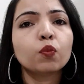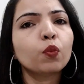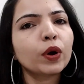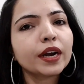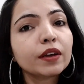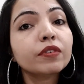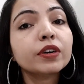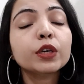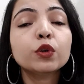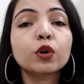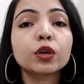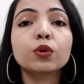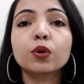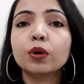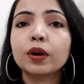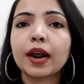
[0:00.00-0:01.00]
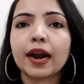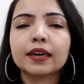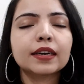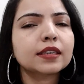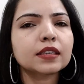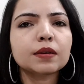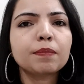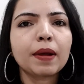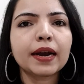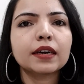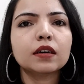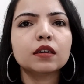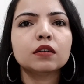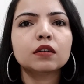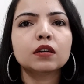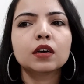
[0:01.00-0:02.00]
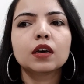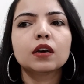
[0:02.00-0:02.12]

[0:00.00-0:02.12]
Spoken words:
Whatever you are good at, doesn't matter